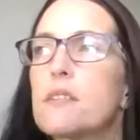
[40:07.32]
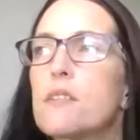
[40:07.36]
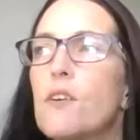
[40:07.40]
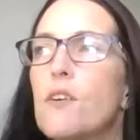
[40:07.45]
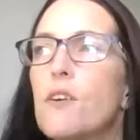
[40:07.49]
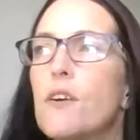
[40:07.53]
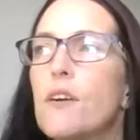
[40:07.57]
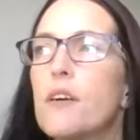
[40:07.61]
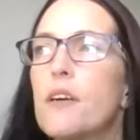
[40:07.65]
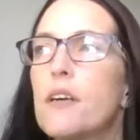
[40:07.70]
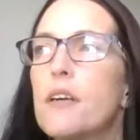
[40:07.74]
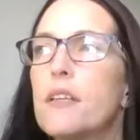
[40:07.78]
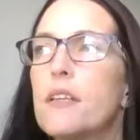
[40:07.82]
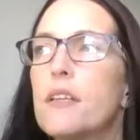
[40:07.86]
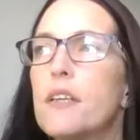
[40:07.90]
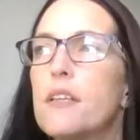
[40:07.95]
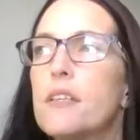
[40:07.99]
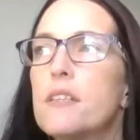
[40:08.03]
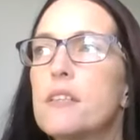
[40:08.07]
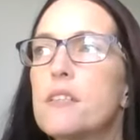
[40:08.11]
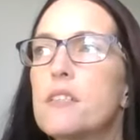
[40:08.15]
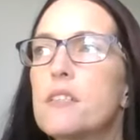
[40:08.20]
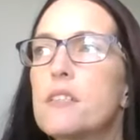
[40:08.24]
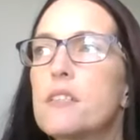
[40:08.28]
So
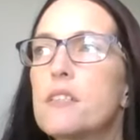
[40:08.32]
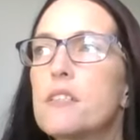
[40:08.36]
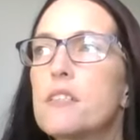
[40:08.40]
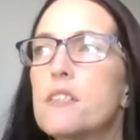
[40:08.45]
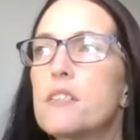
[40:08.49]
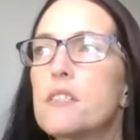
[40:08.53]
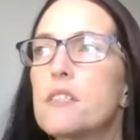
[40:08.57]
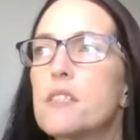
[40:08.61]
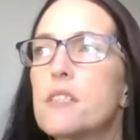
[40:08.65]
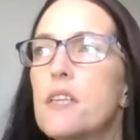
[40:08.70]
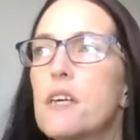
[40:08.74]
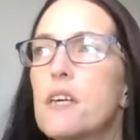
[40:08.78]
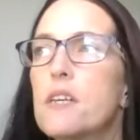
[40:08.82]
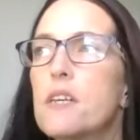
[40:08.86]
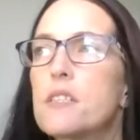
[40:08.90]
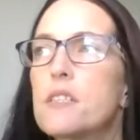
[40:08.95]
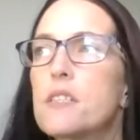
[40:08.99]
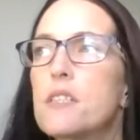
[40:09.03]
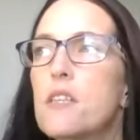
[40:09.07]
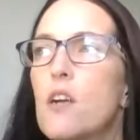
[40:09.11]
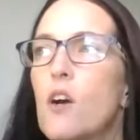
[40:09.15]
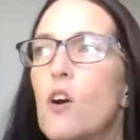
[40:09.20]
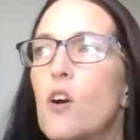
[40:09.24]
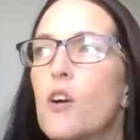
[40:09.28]
Annette's just
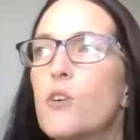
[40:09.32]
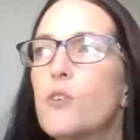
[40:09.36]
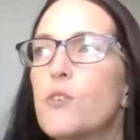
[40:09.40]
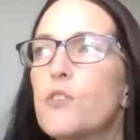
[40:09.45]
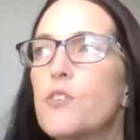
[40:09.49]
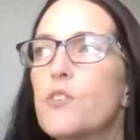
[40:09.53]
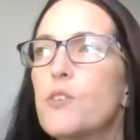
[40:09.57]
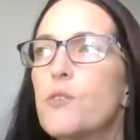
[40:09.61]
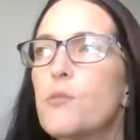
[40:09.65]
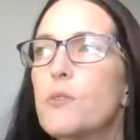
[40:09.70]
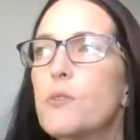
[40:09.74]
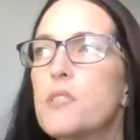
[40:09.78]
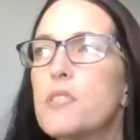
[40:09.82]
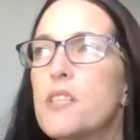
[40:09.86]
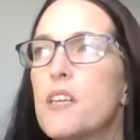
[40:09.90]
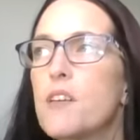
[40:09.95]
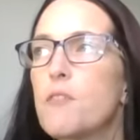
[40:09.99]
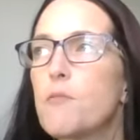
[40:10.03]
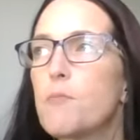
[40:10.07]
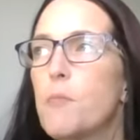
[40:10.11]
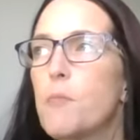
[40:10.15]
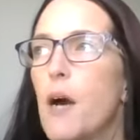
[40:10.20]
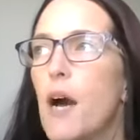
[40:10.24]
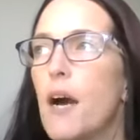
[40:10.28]
asked, I also
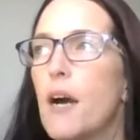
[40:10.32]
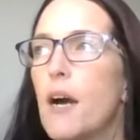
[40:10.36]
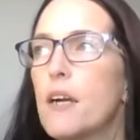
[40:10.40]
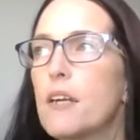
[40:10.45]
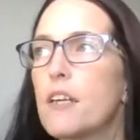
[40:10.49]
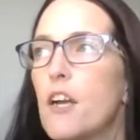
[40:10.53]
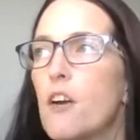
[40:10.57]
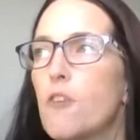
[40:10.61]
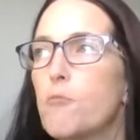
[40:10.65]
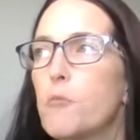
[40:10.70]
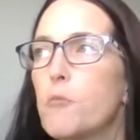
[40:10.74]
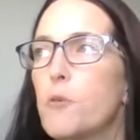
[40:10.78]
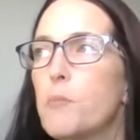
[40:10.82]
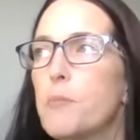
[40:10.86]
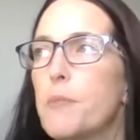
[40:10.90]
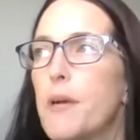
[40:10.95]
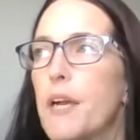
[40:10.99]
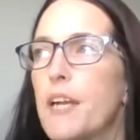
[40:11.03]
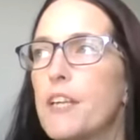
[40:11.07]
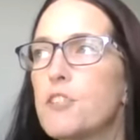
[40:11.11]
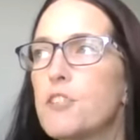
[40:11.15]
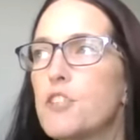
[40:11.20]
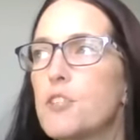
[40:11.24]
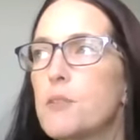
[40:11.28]
receive part government
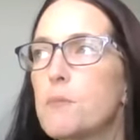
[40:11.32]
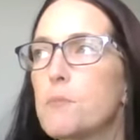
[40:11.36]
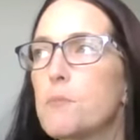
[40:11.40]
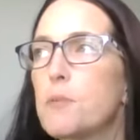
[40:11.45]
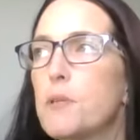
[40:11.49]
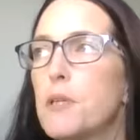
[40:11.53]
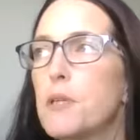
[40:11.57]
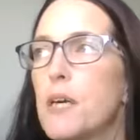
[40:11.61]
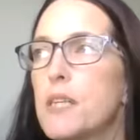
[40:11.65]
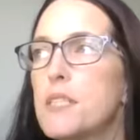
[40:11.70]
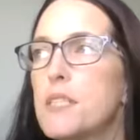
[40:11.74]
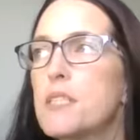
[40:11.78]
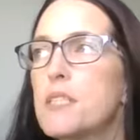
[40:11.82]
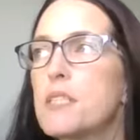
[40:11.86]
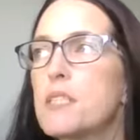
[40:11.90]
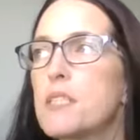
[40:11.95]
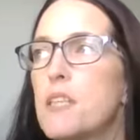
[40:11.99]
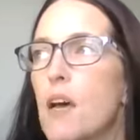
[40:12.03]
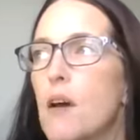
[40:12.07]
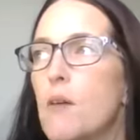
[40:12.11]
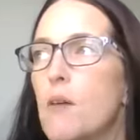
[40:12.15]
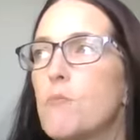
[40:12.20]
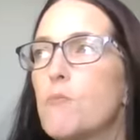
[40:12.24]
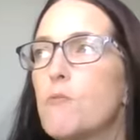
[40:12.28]
pension plus
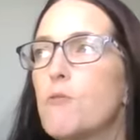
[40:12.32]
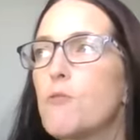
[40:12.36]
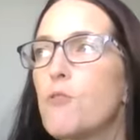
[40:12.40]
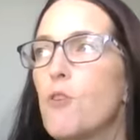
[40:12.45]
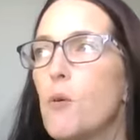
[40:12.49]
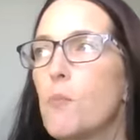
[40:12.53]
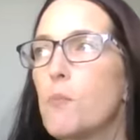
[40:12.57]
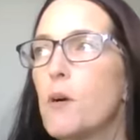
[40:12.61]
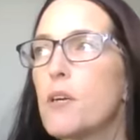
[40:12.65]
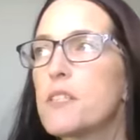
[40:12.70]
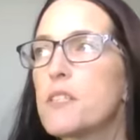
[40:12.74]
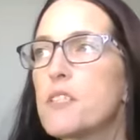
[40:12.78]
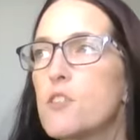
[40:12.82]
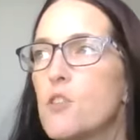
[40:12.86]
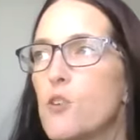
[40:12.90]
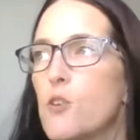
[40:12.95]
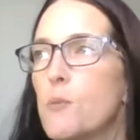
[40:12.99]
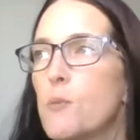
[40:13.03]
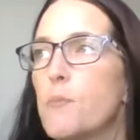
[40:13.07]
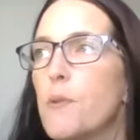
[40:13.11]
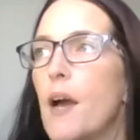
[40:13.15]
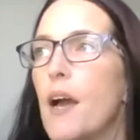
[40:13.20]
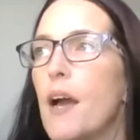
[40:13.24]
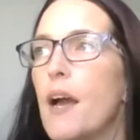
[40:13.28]
some from my
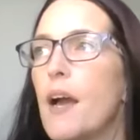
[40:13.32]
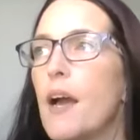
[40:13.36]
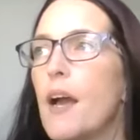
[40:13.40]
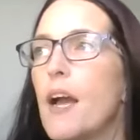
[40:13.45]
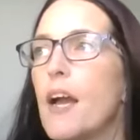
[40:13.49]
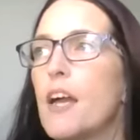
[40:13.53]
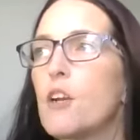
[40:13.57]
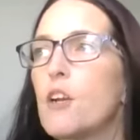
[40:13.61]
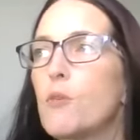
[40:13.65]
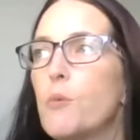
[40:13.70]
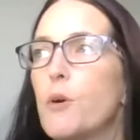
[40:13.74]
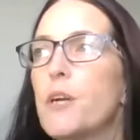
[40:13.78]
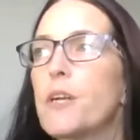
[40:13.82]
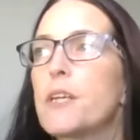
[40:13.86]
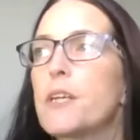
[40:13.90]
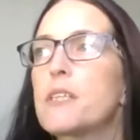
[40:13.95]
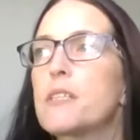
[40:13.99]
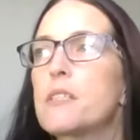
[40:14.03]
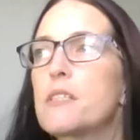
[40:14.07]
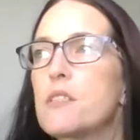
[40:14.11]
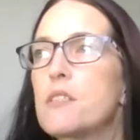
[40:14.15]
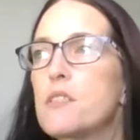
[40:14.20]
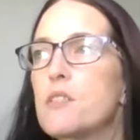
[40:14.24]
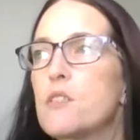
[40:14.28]
super, and I work
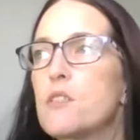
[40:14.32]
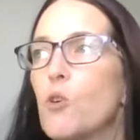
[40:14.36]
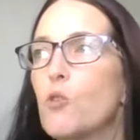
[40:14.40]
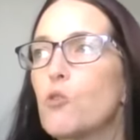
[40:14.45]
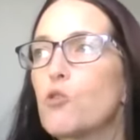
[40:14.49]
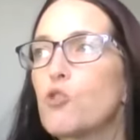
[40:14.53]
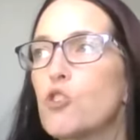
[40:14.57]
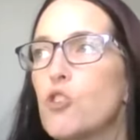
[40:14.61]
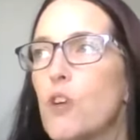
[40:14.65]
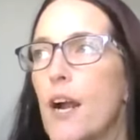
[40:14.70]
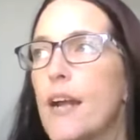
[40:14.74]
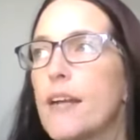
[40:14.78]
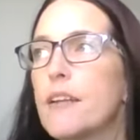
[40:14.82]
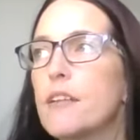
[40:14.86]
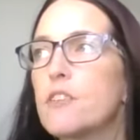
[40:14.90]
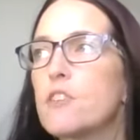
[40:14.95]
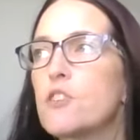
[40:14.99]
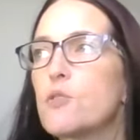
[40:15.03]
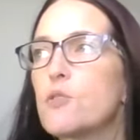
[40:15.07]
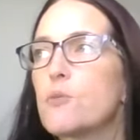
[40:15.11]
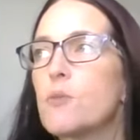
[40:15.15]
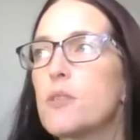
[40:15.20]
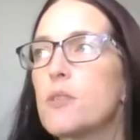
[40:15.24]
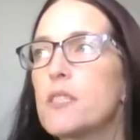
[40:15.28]
as a sole trader.
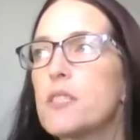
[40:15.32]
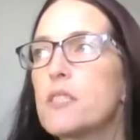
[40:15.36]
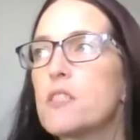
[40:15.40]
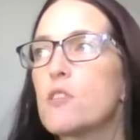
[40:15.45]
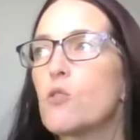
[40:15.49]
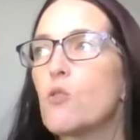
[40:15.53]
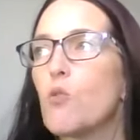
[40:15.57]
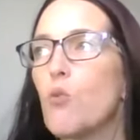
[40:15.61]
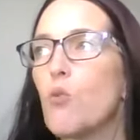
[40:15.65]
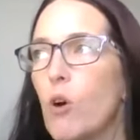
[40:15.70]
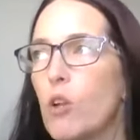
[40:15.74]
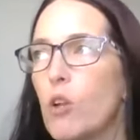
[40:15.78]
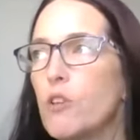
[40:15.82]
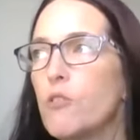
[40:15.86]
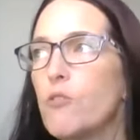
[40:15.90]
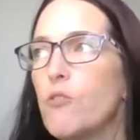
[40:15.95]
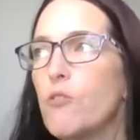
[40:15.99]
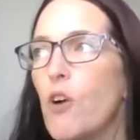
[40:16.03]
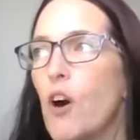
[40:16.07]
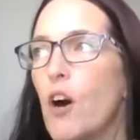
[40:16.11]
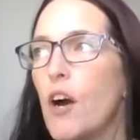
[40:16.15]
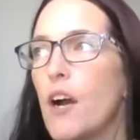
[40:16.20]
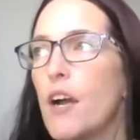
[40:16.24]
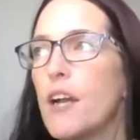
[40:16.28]
Do I still
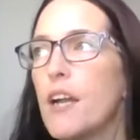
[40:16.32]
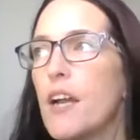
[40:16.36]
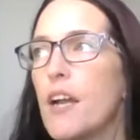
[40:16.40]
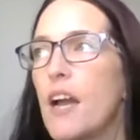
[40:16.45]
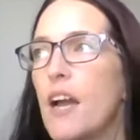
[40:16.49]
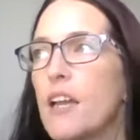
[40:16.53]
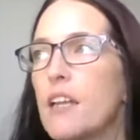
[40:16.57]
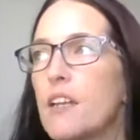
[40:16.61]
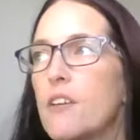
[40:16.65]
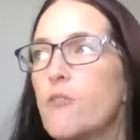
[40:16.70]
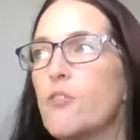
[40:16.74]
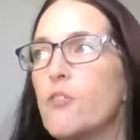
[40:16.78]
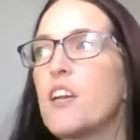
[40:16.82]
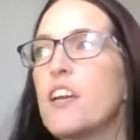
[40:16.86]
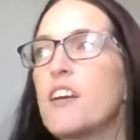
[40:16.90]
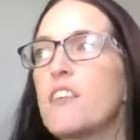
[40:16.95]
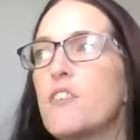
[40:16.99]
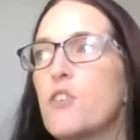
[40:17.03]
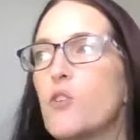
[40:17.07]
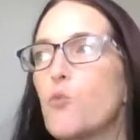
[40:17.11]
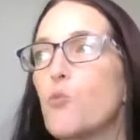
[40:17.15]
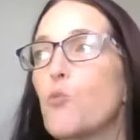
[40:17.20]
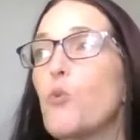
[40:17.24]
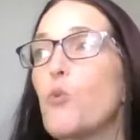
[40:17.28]
qualify? And if
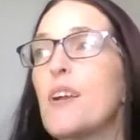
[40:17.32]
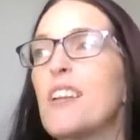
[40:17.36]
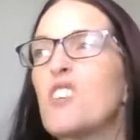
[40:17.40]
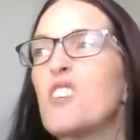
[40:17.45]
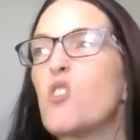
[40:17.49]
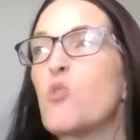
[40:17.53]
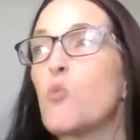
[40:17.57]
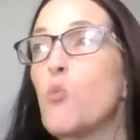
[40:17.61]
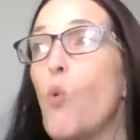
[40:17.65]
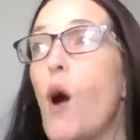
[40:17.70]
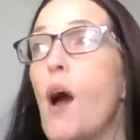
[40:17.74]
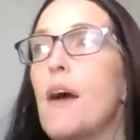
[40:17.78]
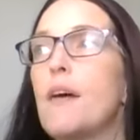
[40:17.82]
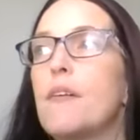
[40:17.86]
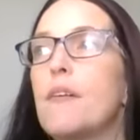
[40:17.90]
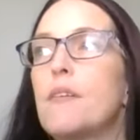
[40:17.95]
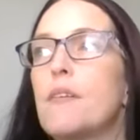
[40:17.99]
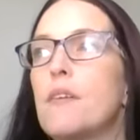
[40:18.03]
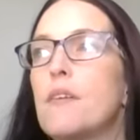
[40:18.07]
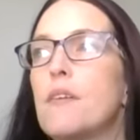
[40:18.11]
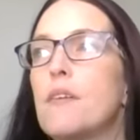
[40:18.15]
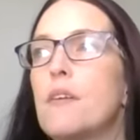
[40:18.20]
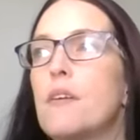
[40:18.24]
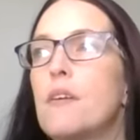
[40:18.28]
yes, which one?